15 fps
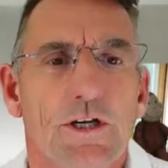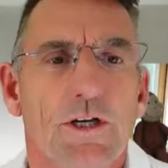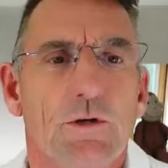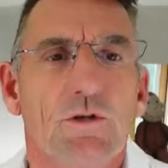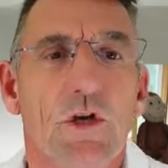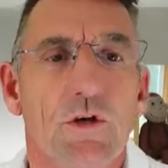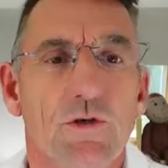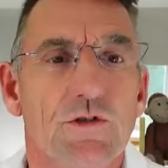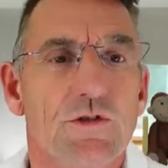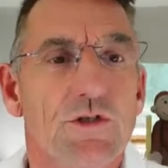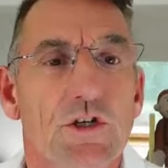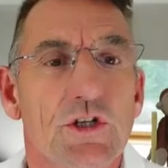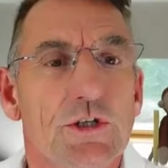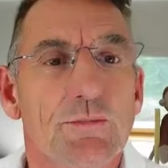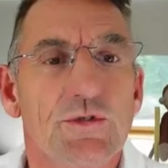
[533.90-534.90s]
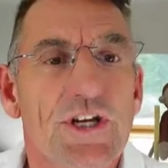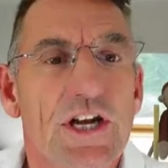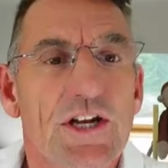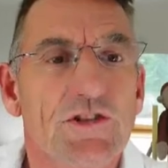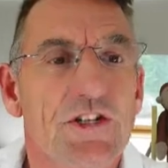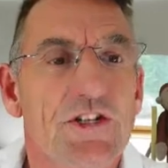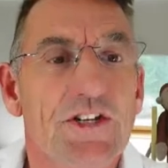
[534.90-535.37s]
current
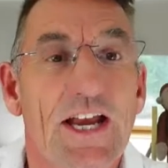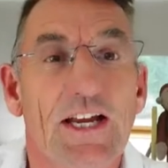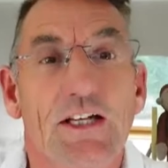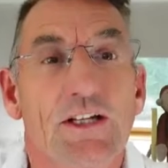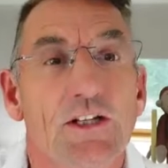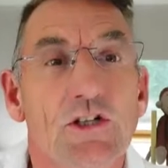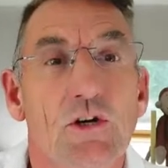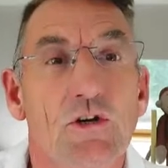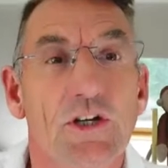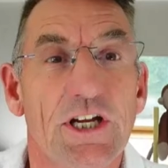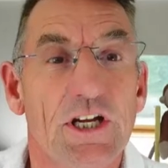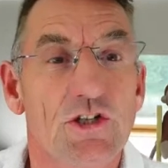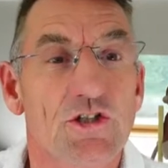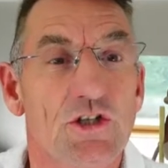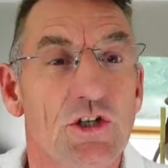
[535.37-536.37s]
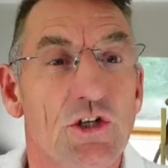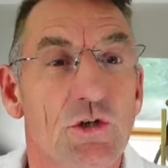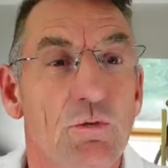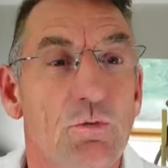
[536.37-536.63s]
circumstances, handling a current issue.